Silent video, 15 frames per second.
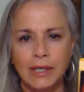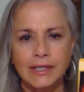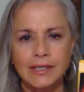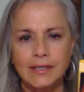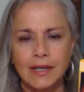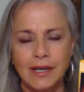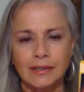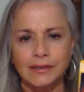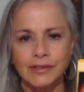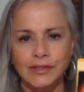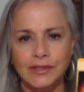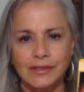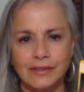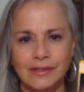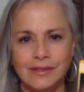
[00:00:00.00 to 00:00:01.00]

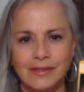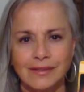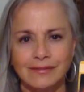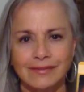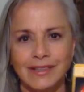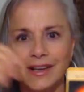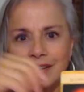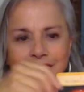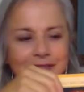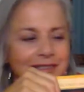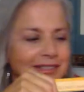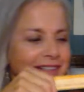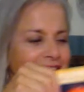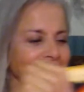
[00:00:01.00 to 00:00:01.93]
intelligence yes